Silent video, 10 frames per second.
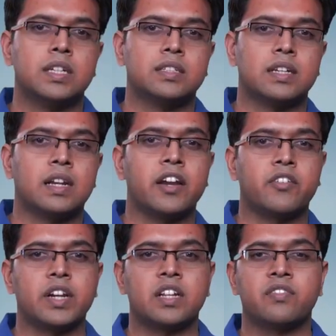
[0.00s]
is an
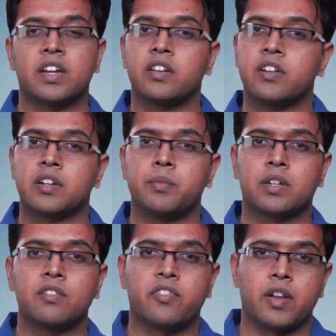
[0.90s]
iterative and
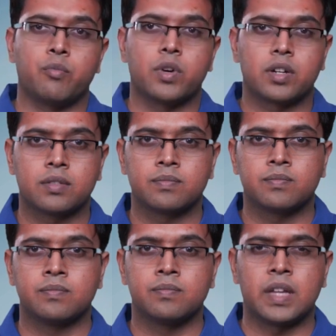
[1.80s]
incremental framework.
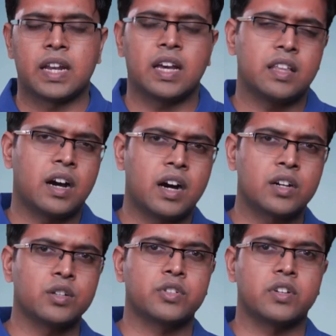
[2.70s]
And at the
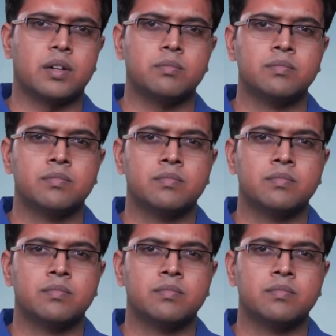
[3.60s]
heart of Scrum,